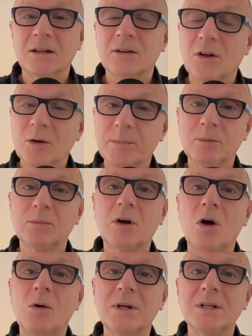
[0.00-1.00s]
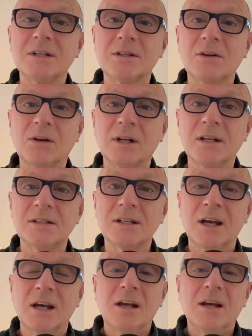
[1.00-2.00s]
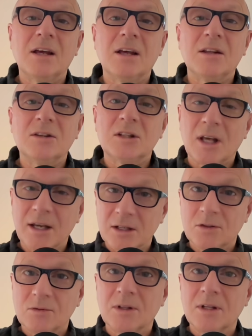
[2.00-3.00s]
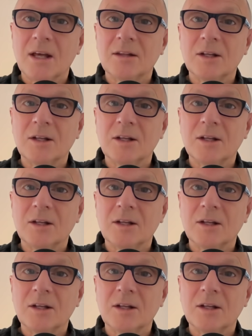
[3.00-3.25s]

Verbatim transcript: A lot of people commented on it, and thanks for that.